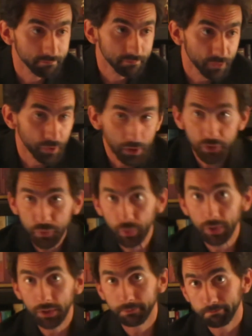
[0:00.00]
things
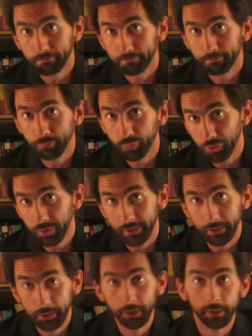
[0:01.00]
were pretty
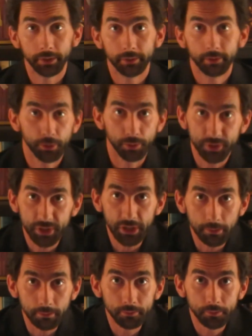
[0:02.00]
good, it would seem.